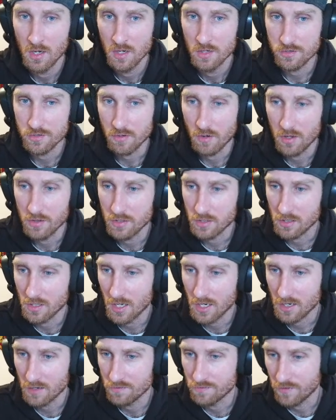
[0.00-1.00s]
So on the
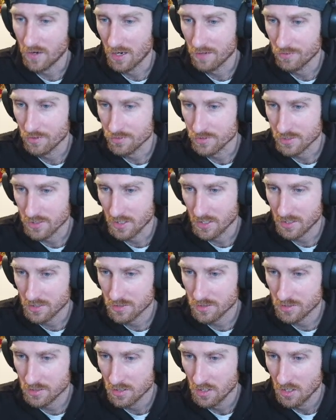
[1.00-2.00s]
clock at
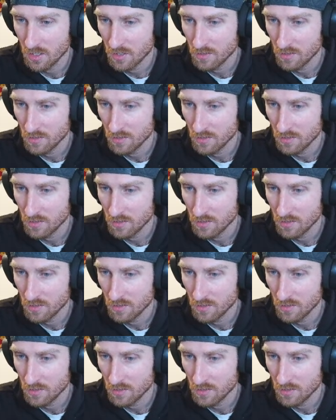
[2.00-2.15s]
506,